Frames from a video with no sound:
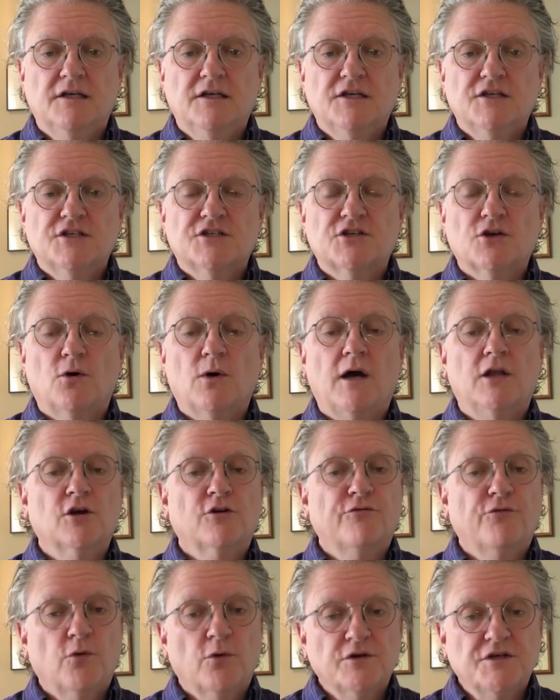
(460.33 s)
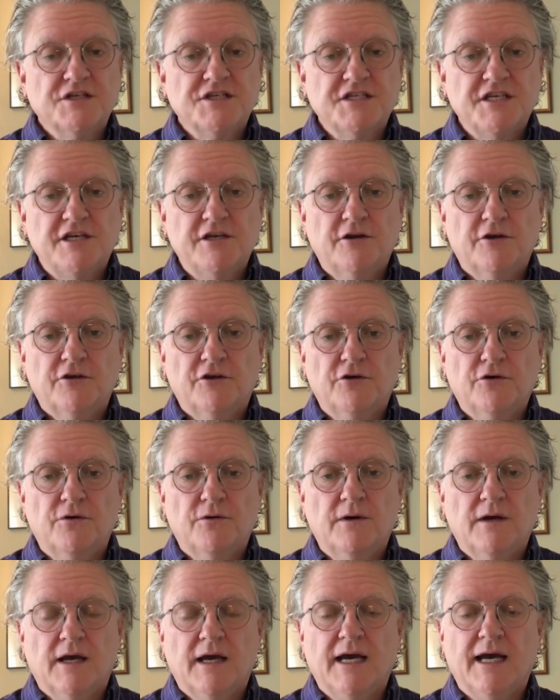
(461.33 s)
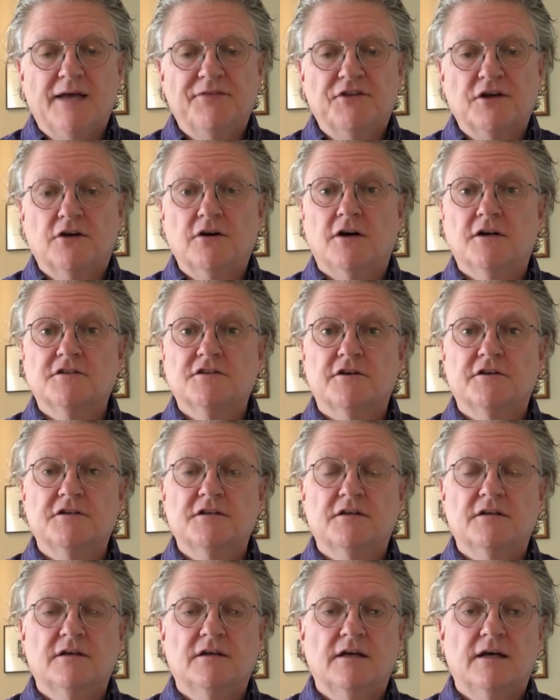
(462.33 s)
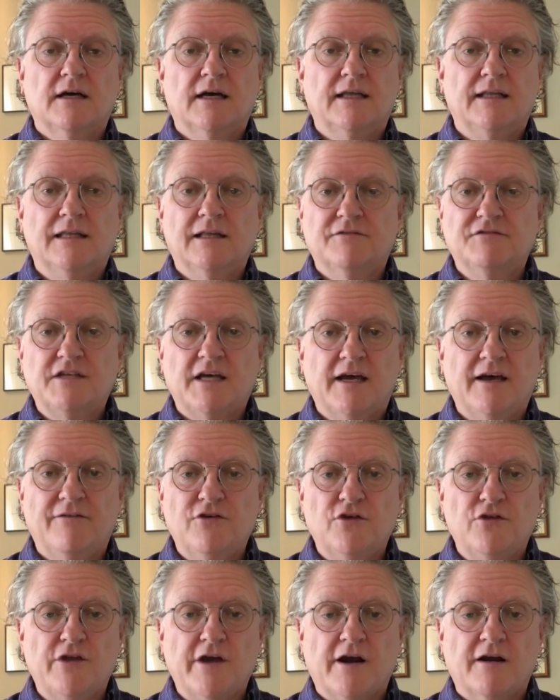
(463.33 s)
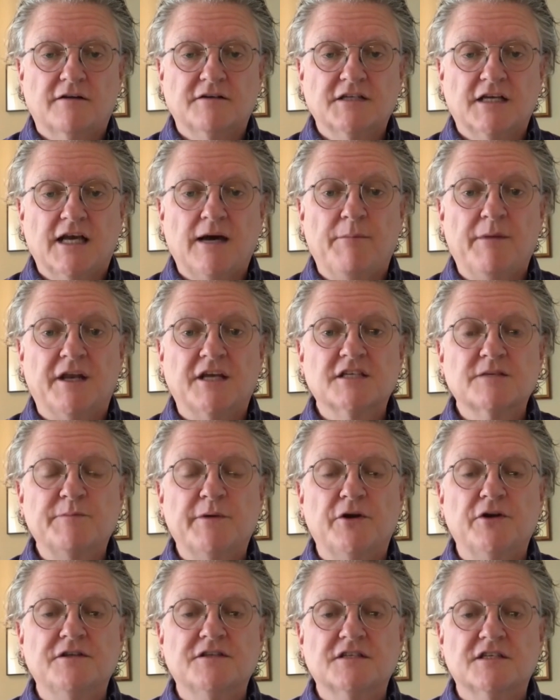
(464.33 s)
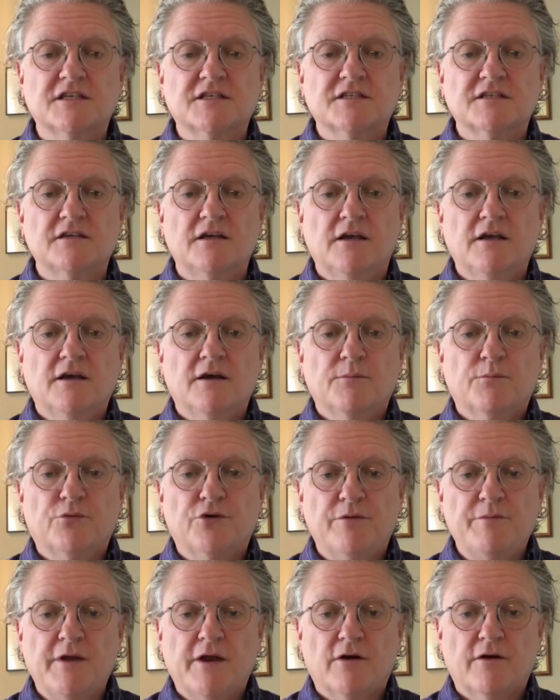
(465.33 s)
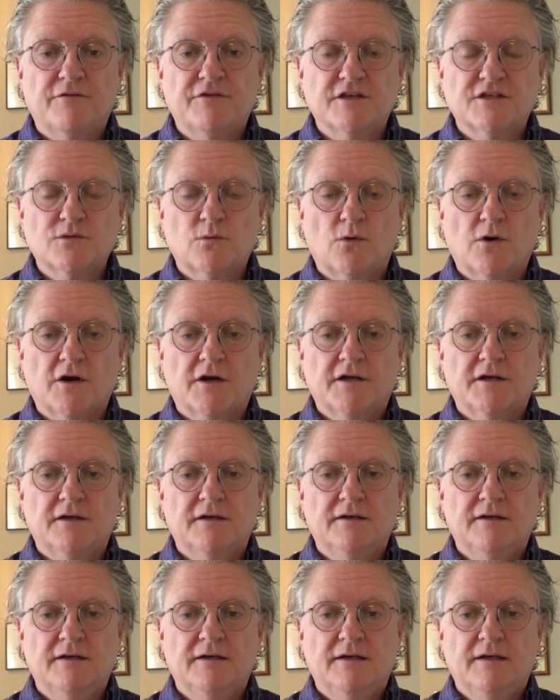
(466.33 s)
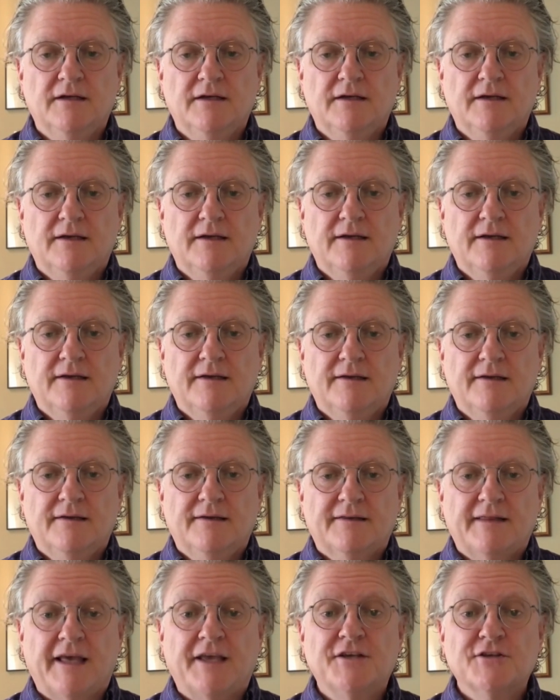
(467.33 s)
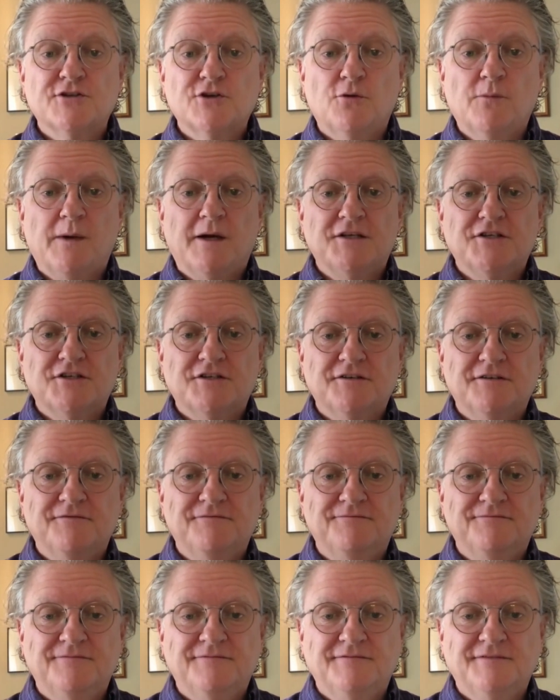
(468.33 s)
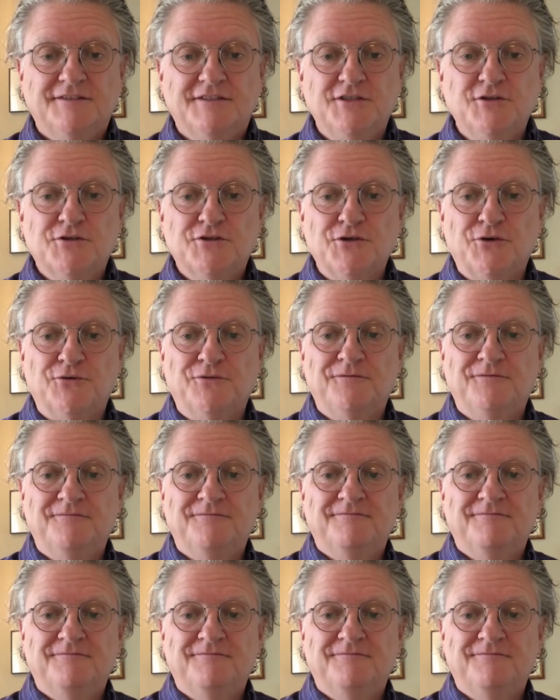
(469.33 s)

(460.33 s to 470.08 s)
So I look forward to seeing you at the concert. I'd love to have you there to come and experience this premiere of this work. Thank you so much. See you soon.